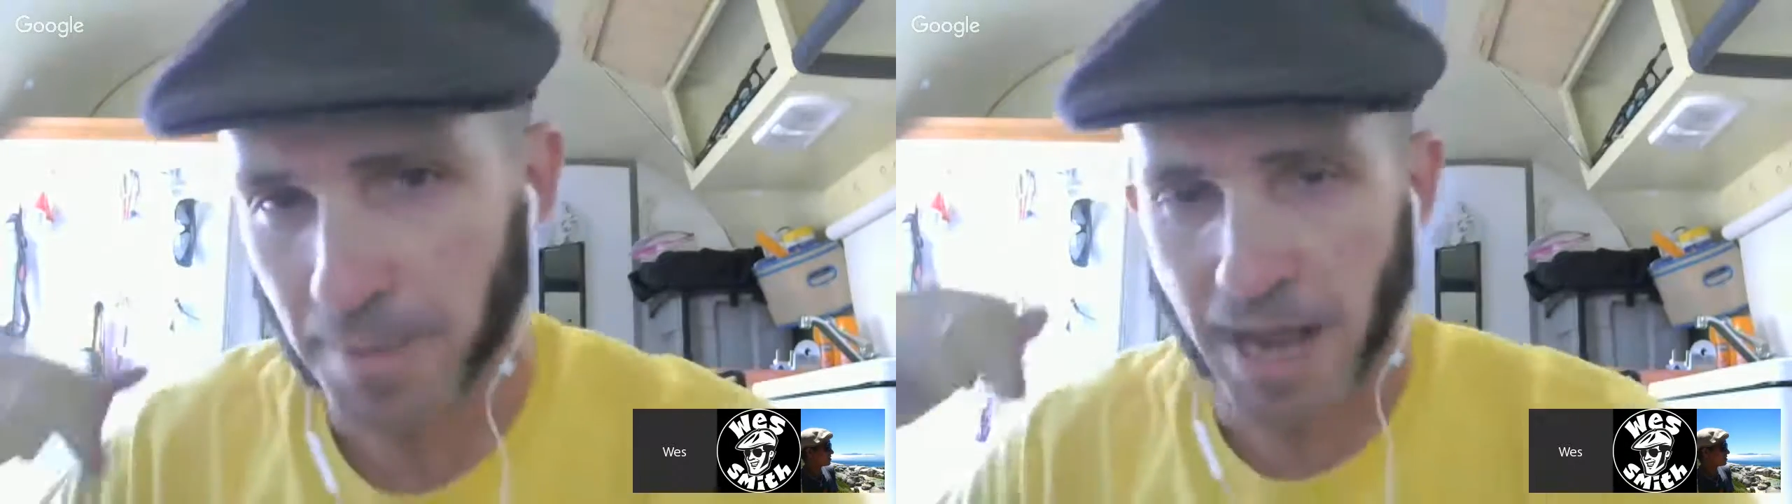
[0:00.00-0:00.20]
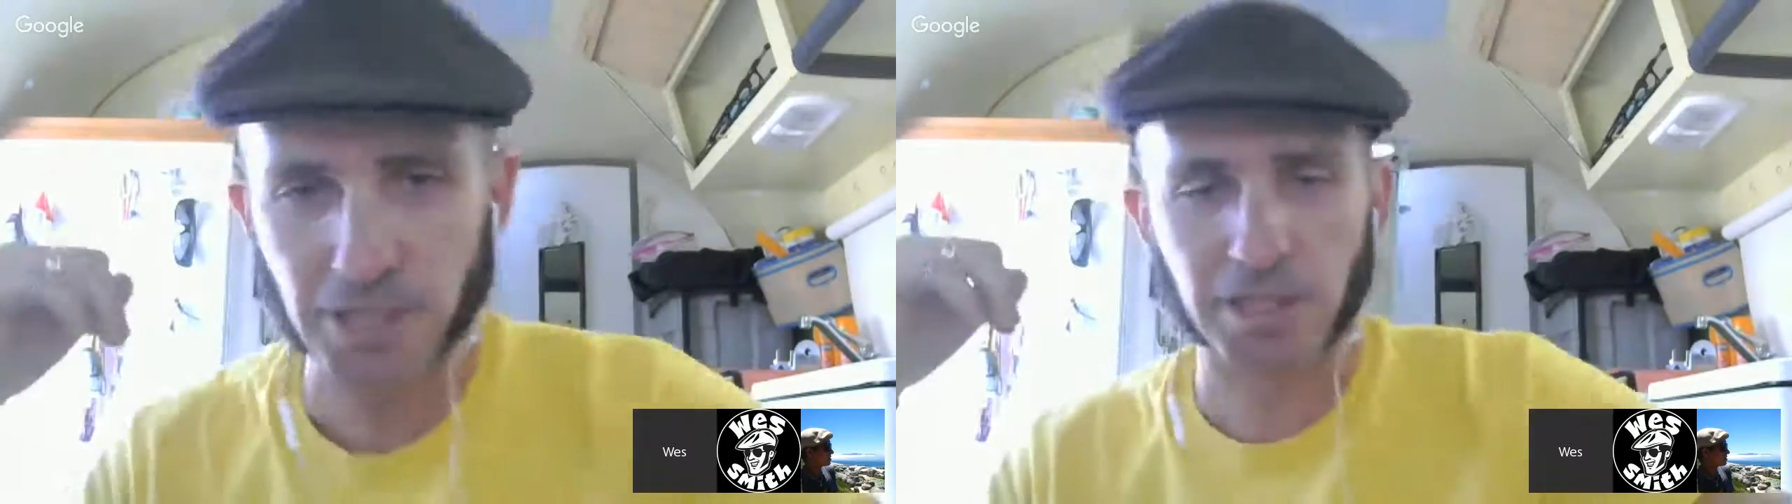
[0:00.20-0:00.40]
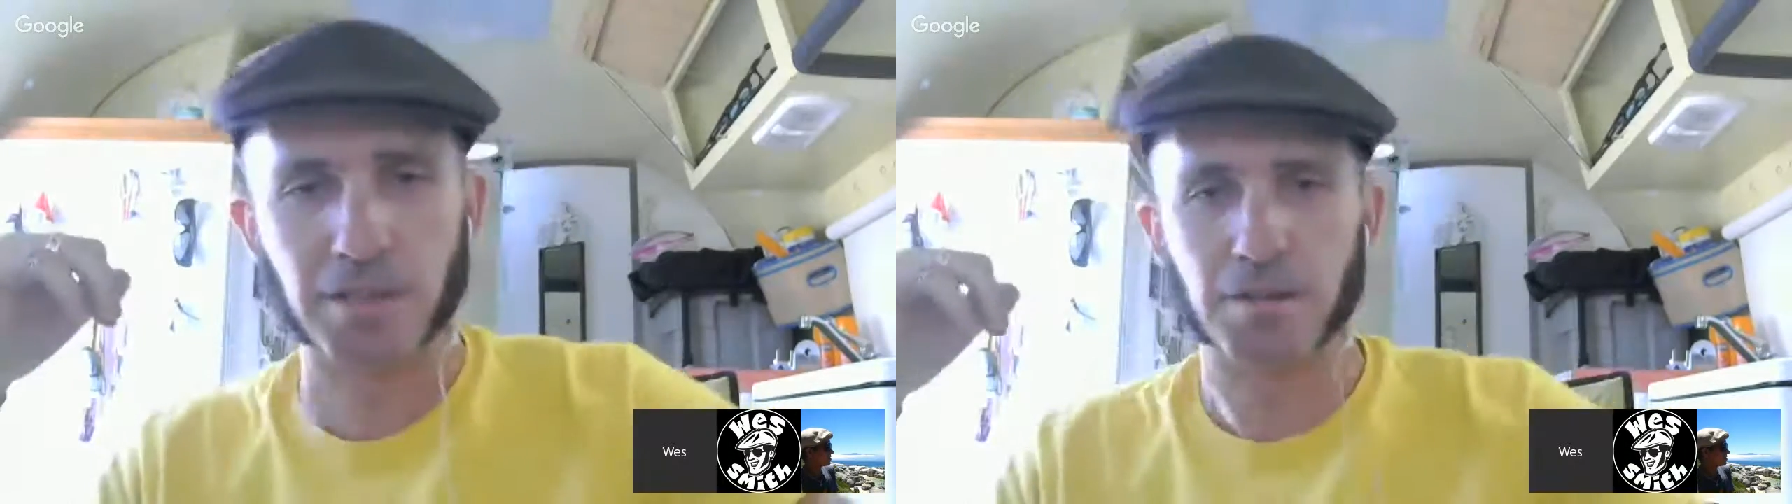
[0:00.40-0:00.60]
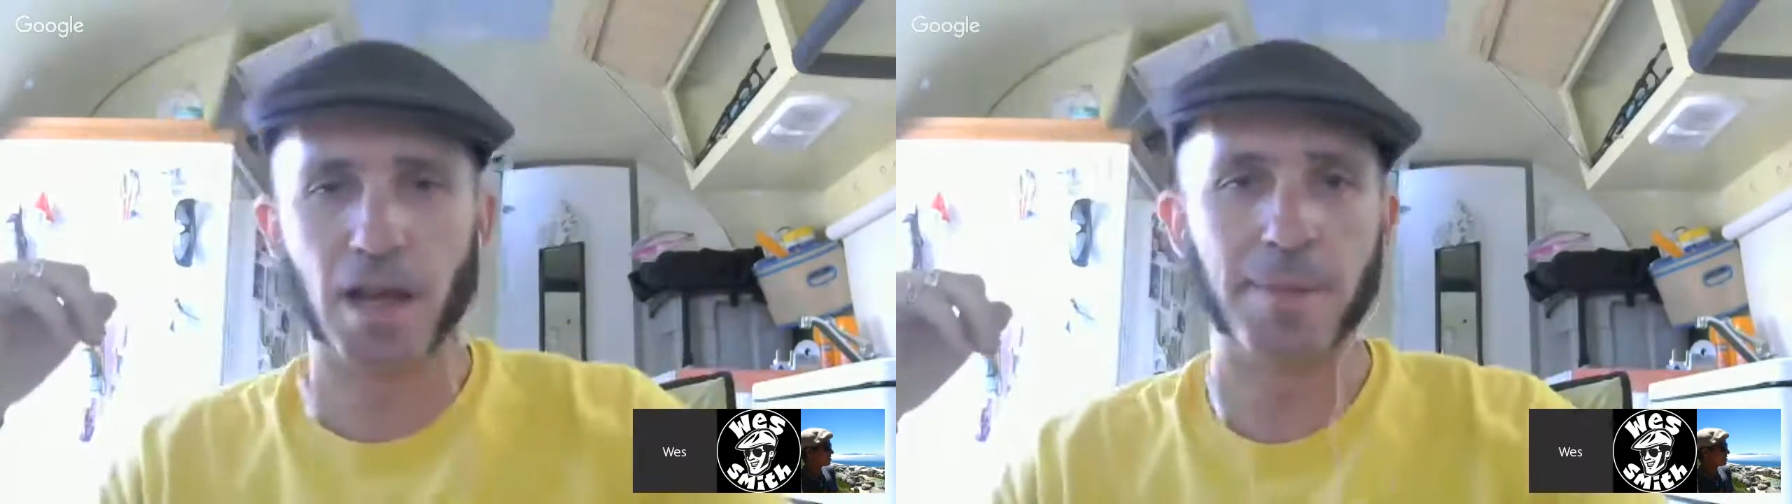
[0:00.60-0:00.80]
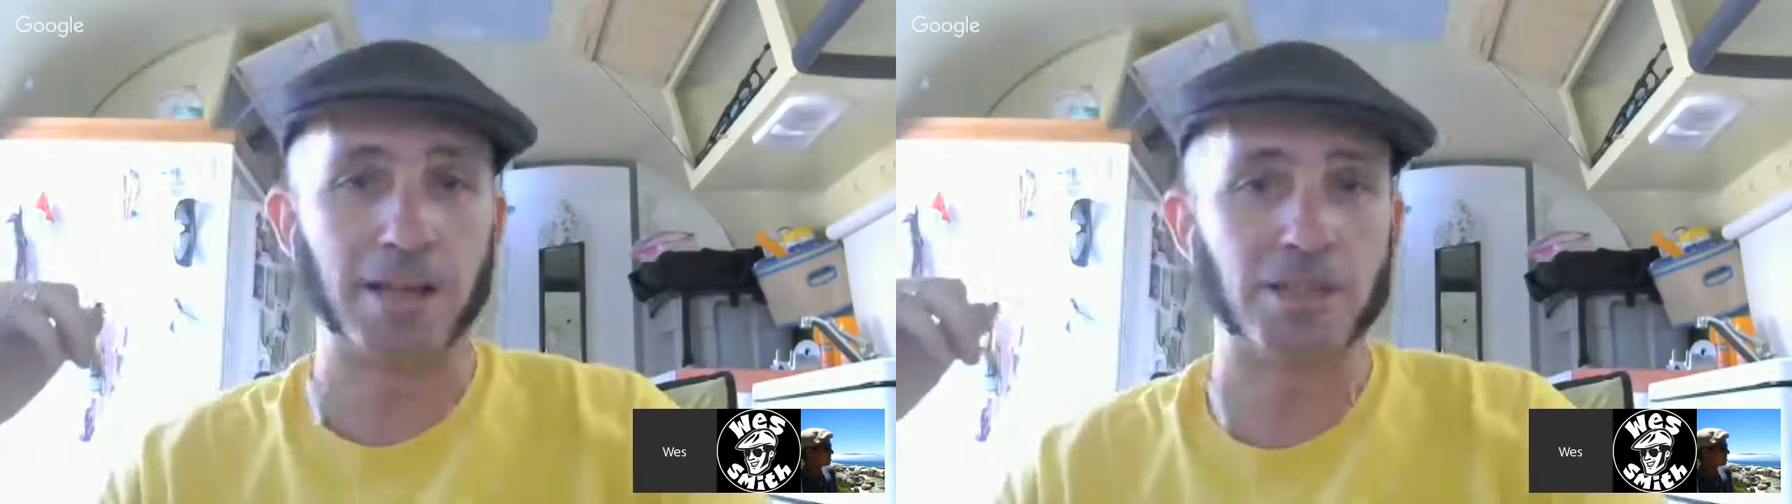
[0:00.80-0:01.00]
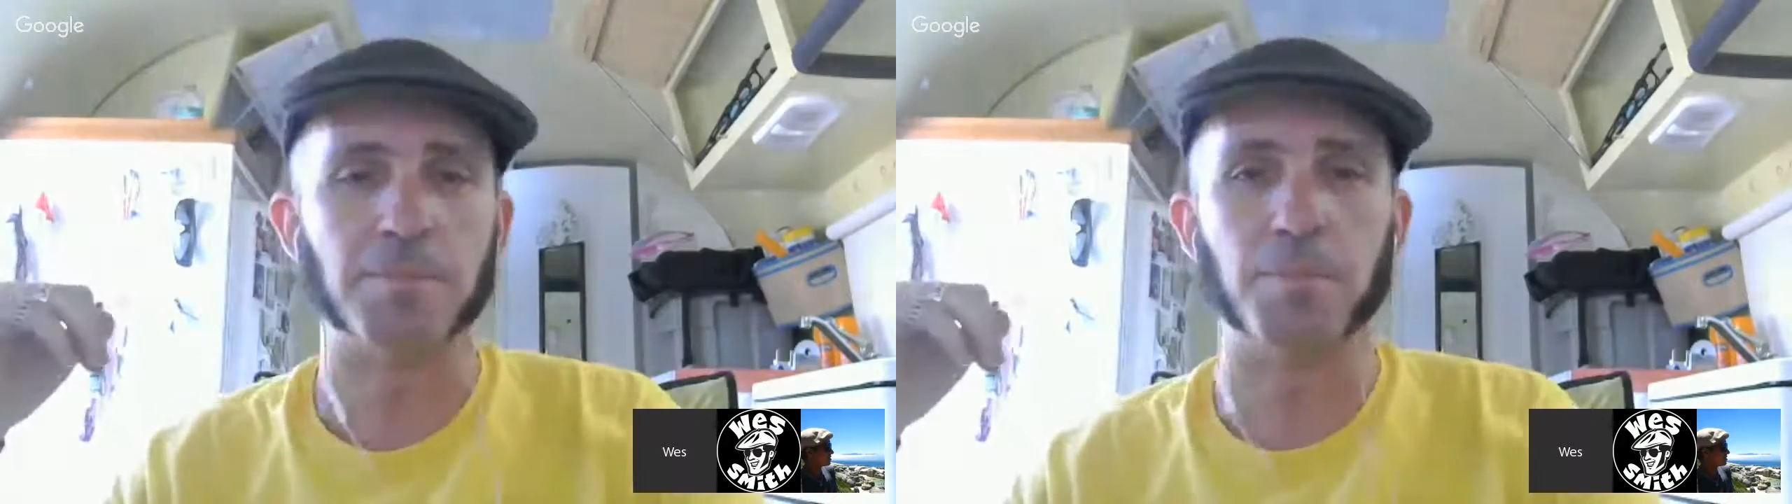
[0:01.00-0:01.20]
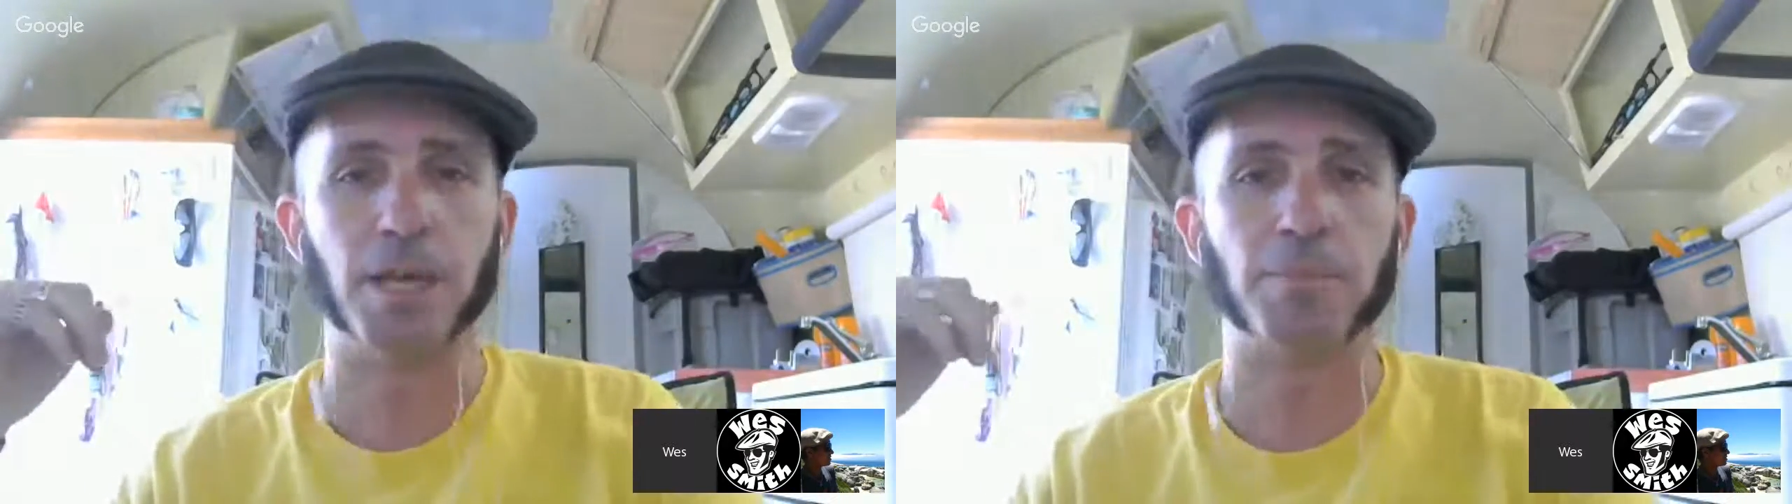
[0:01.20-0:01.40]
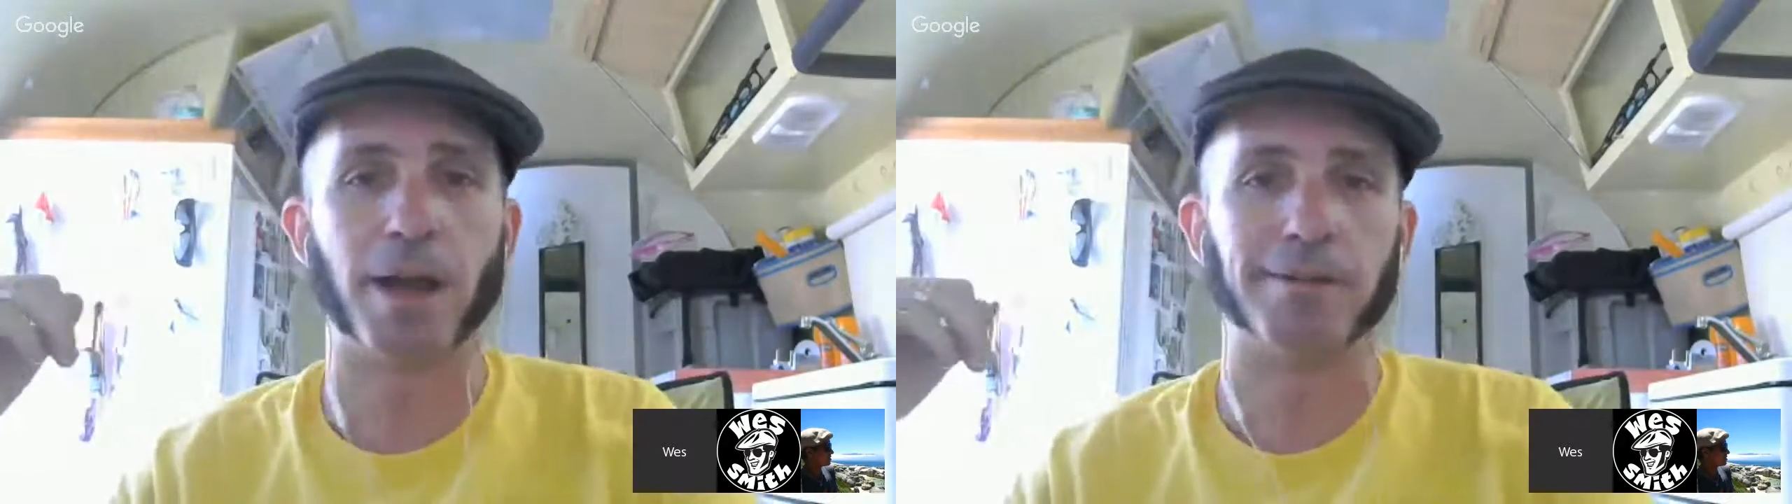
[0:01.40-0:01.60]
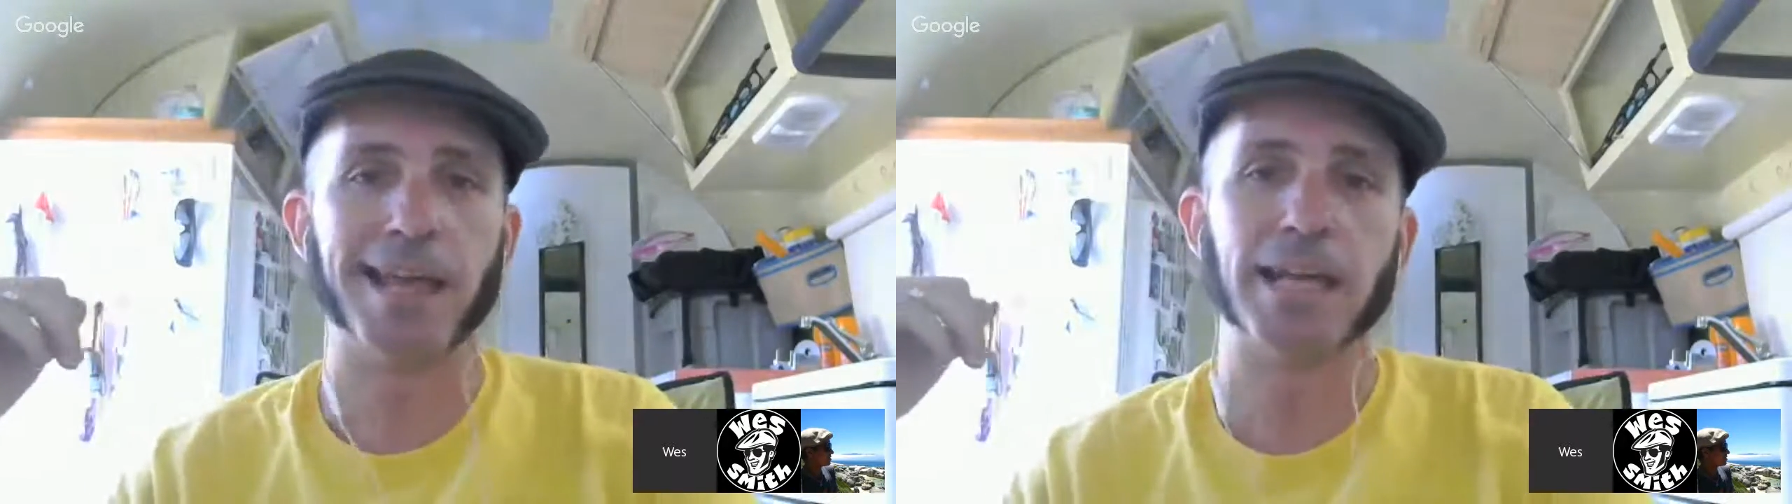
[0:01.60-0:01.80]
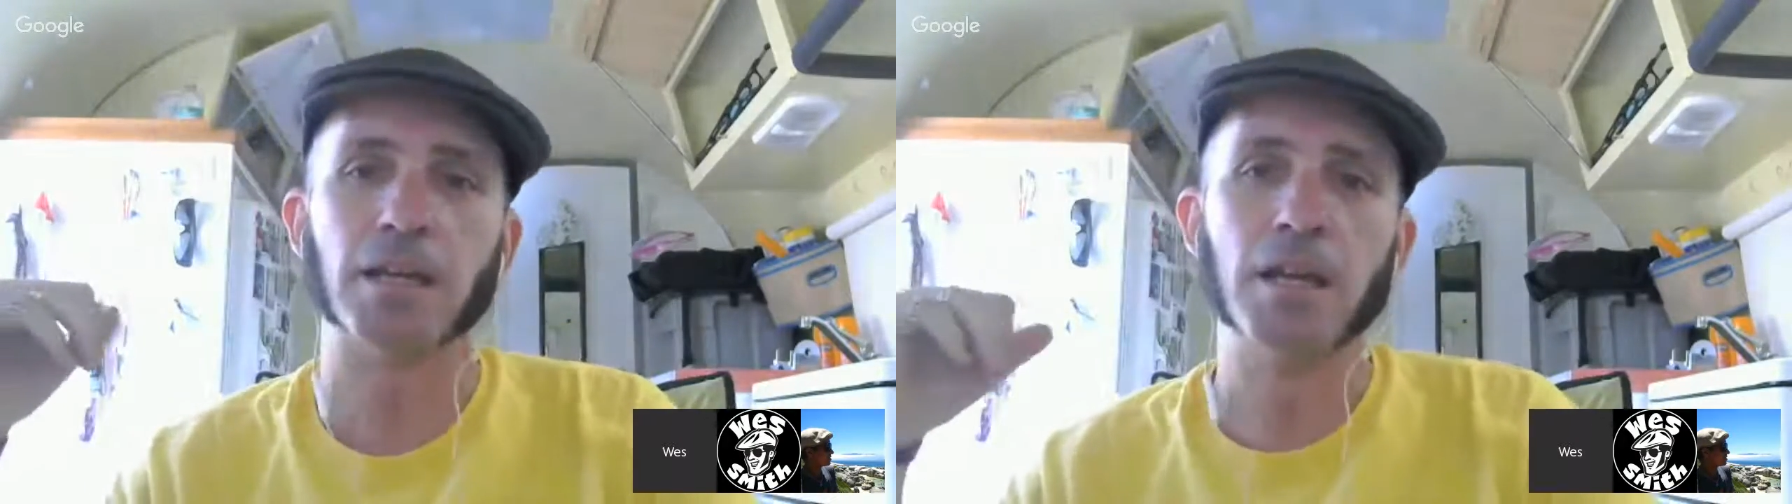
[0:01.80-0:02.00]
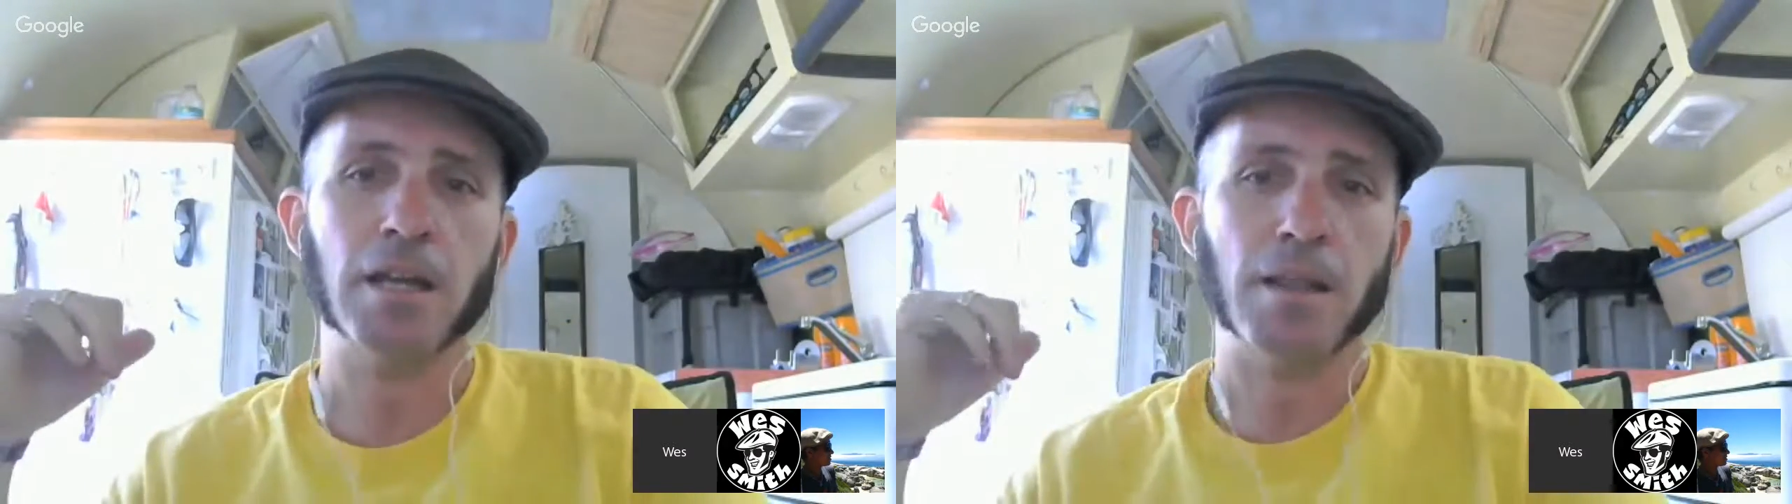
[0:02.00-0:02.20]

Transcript: that I'm actually in Big Bear Lake,